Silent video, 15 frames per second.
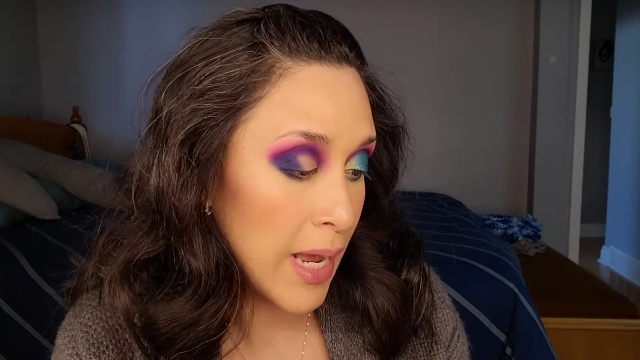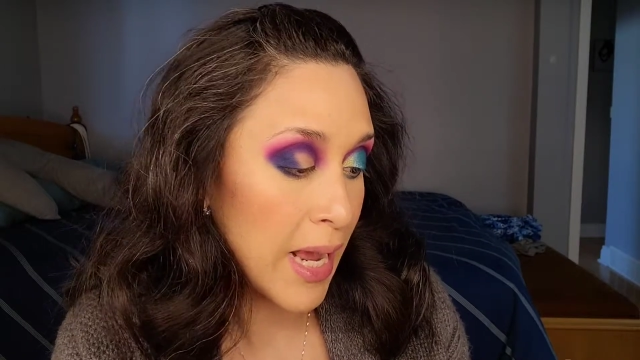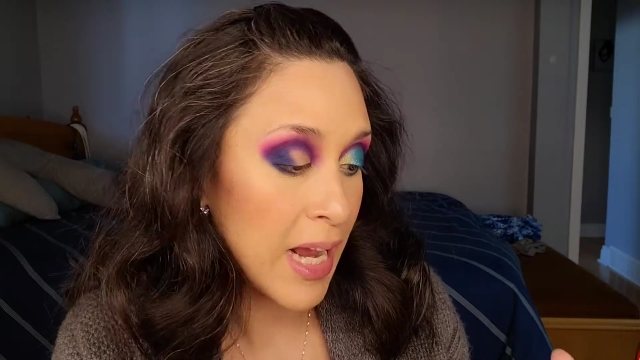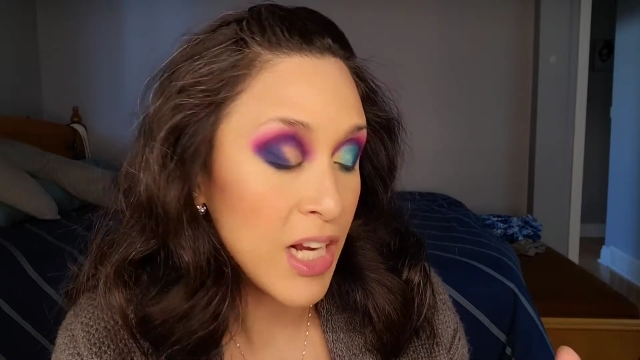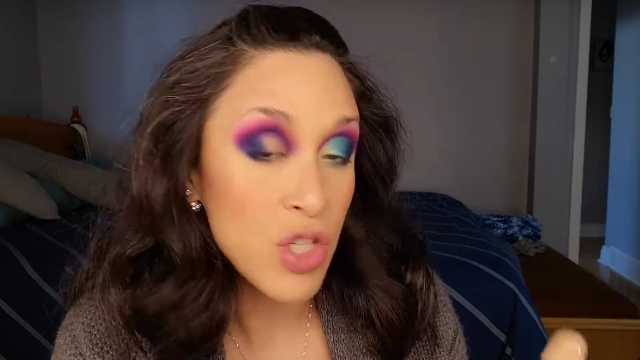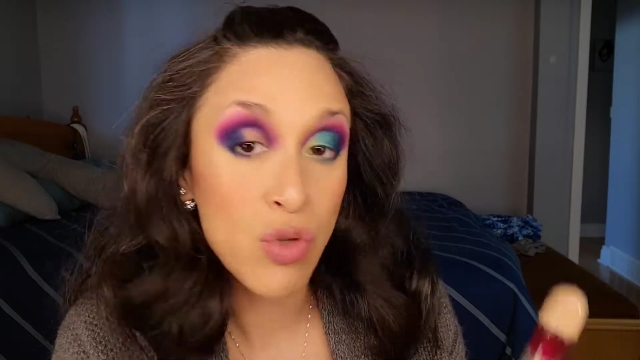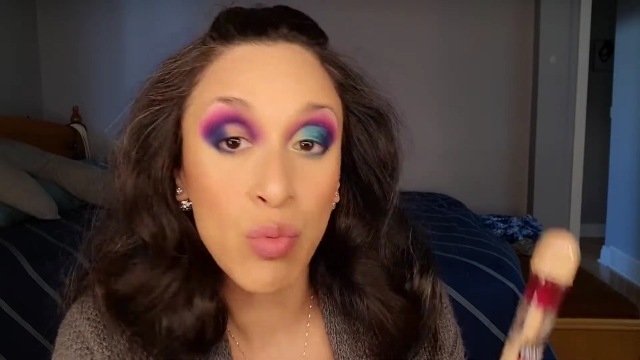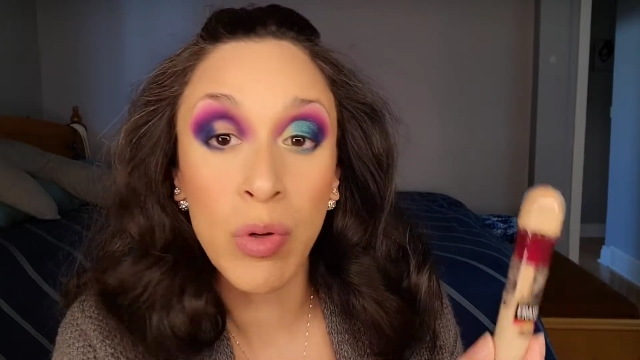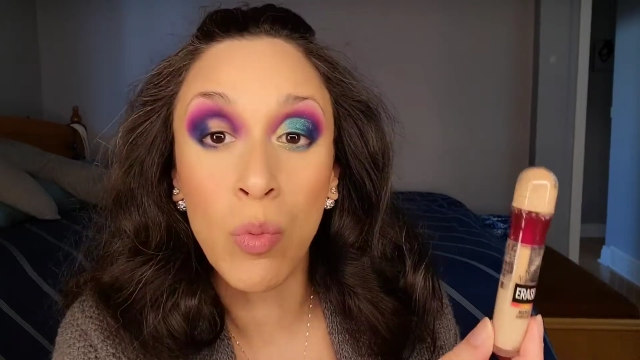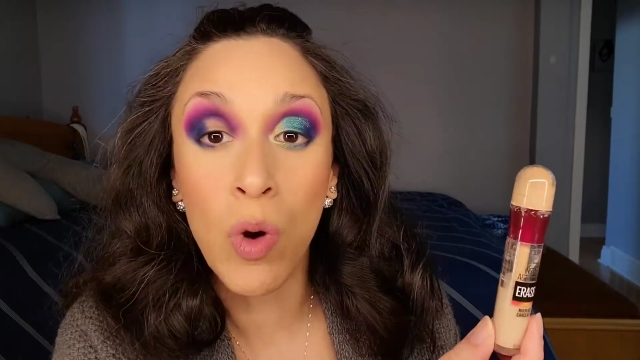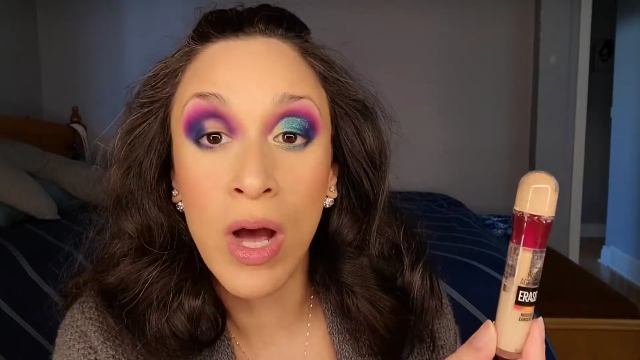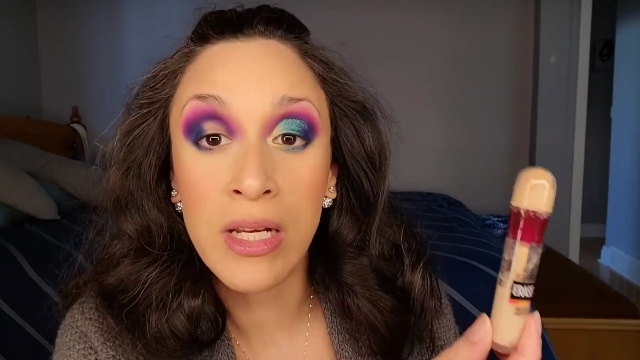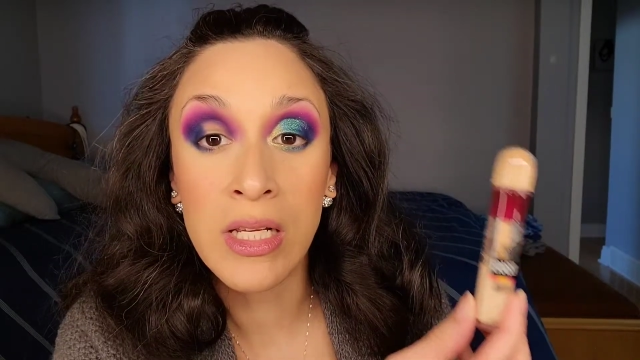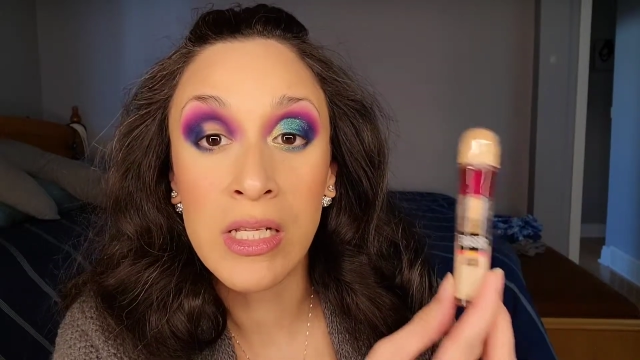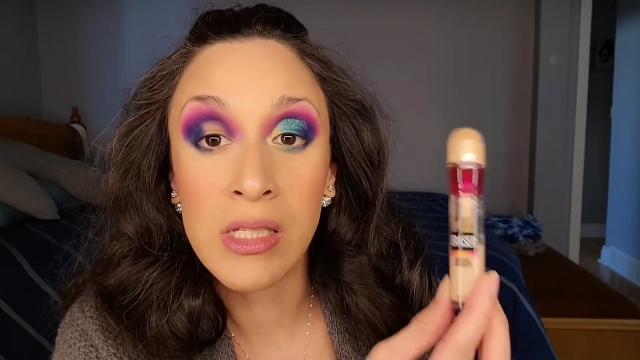Age
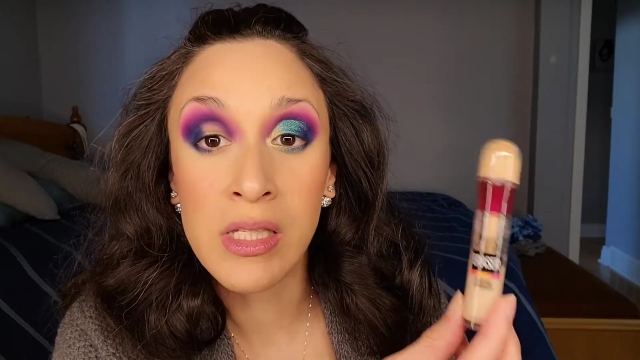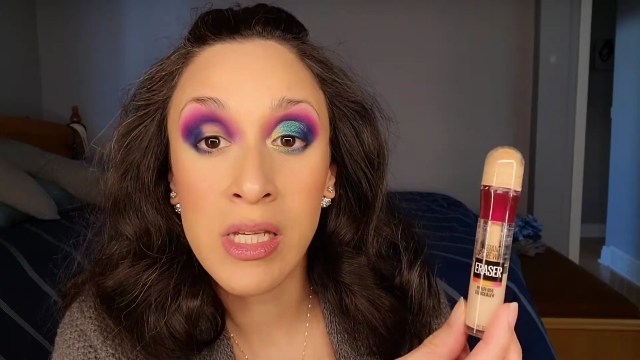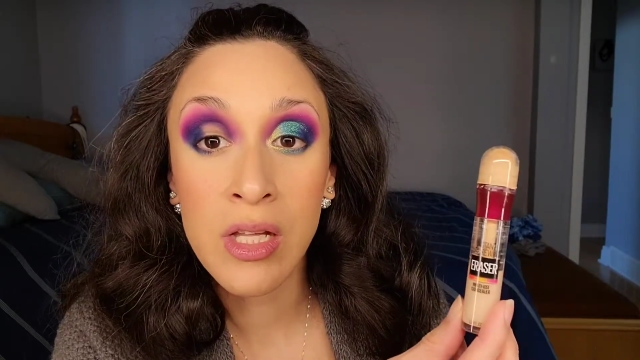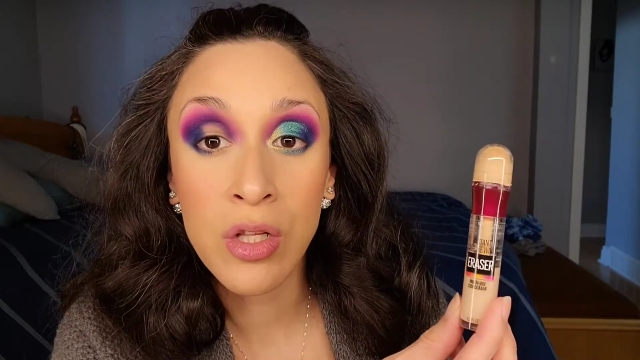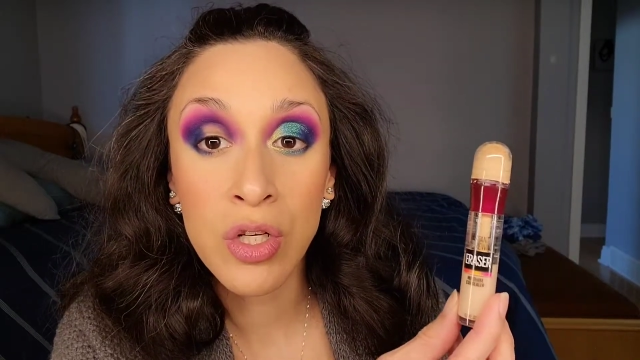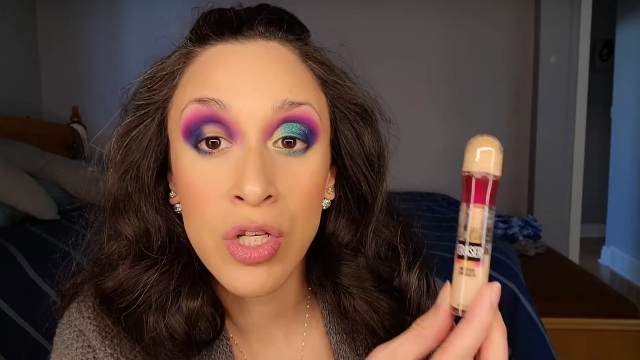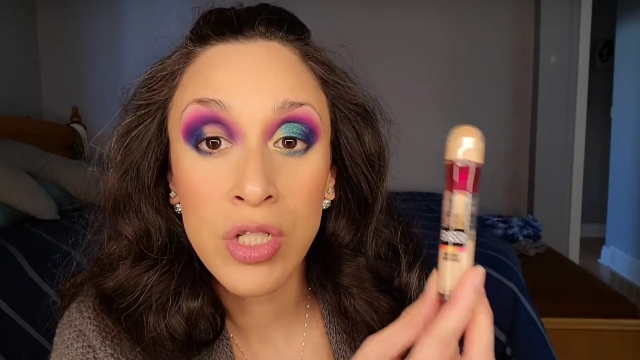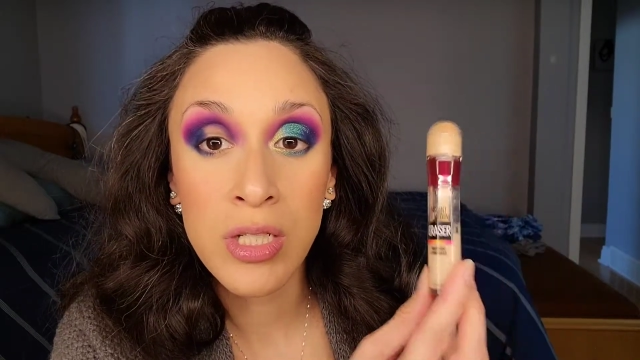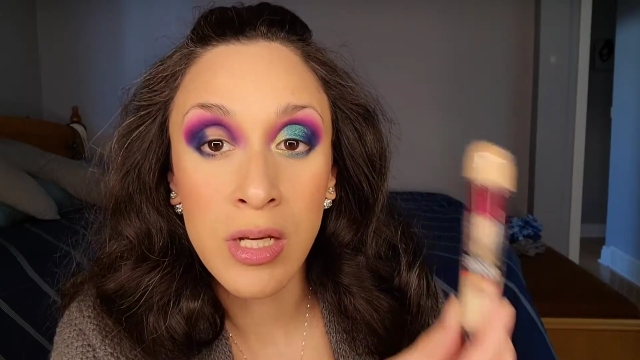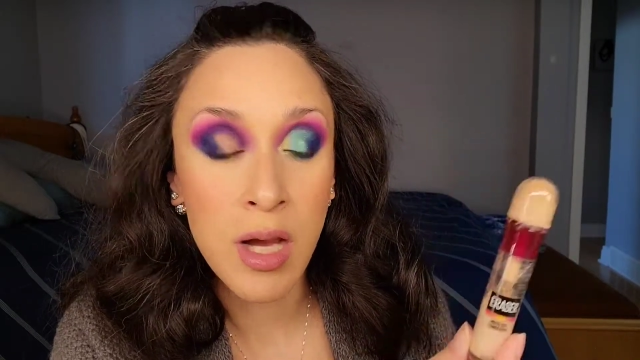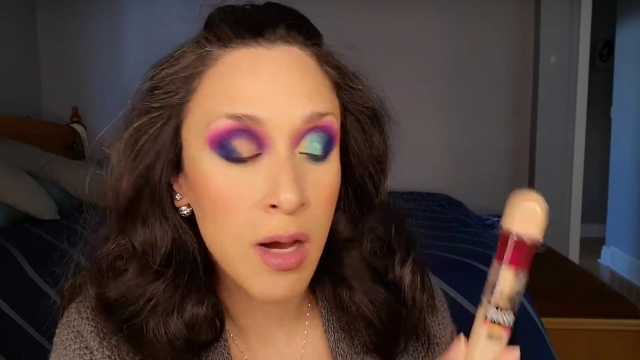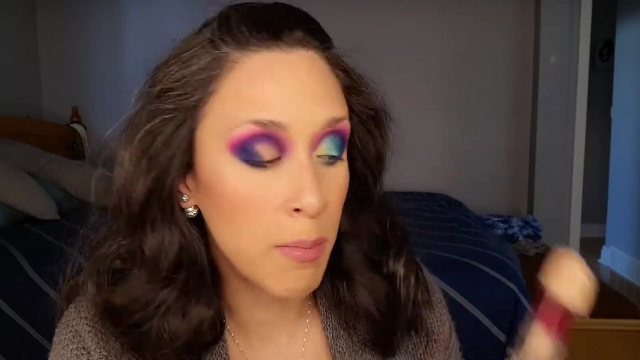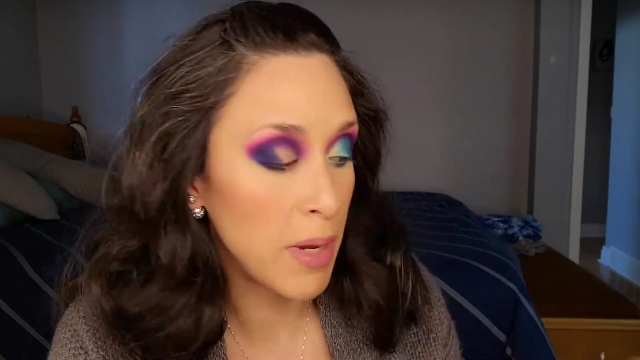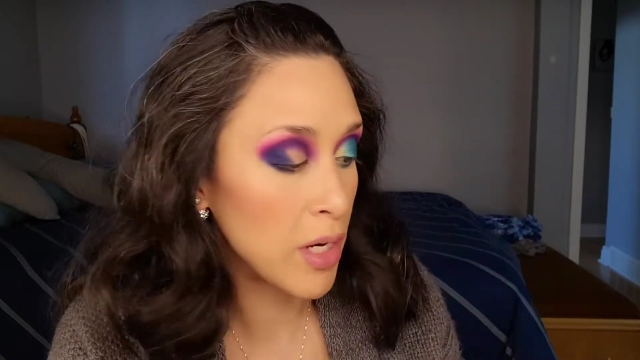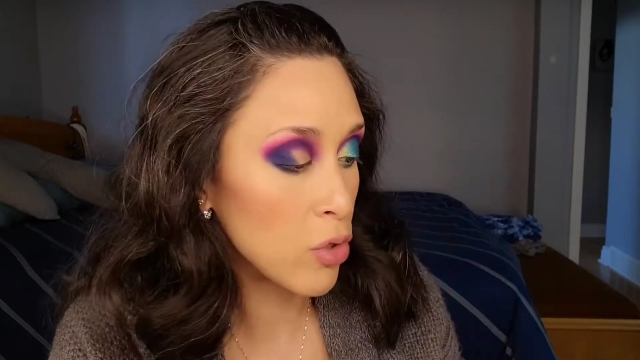Rewind concealer to
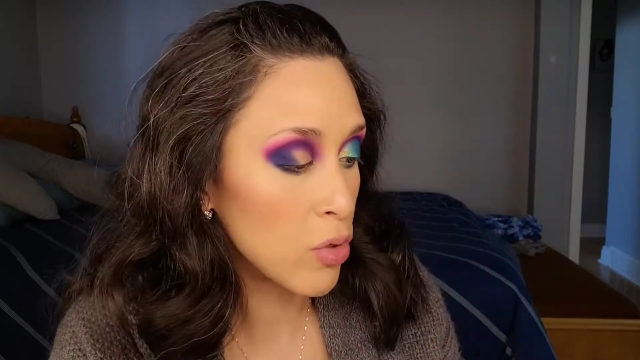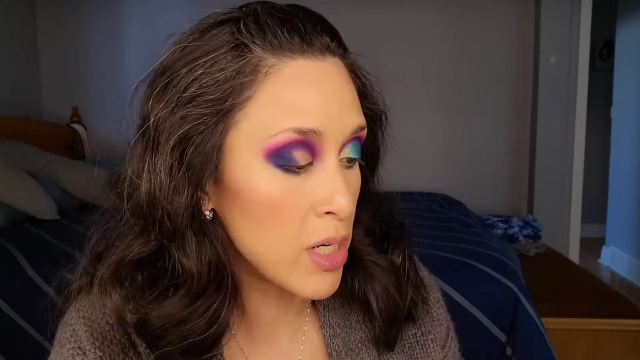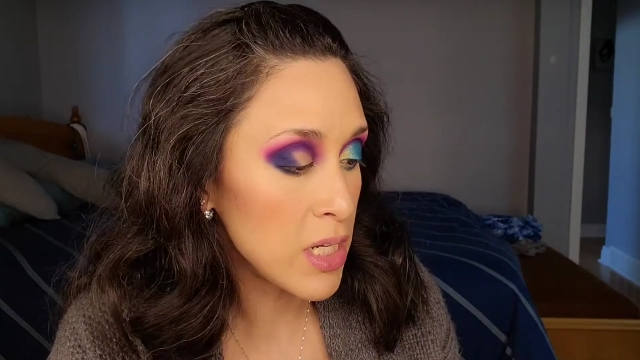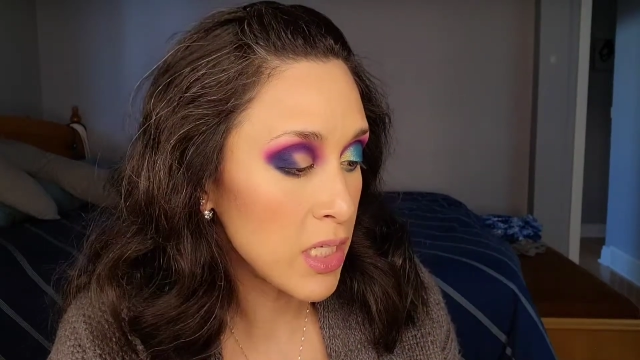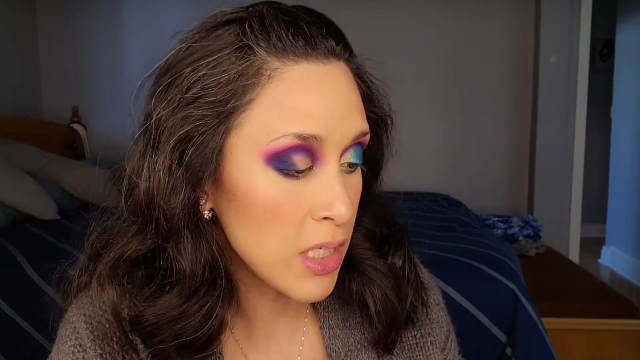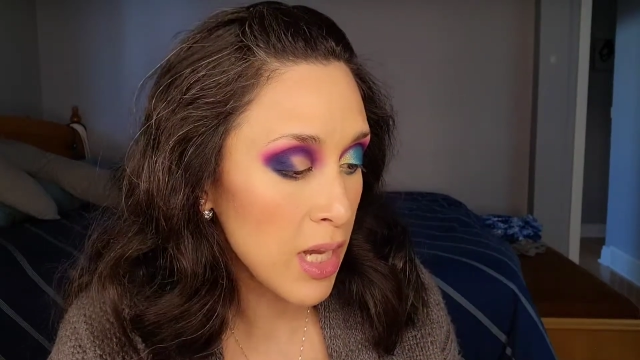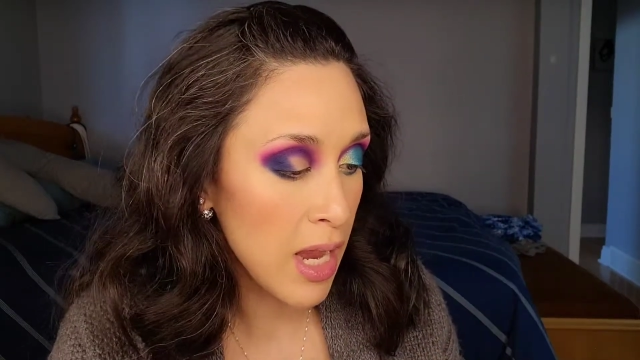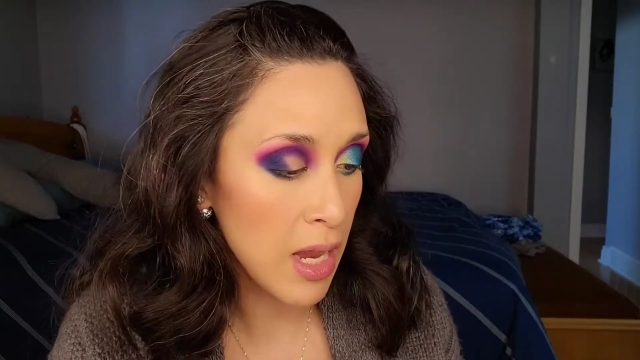cut my crease,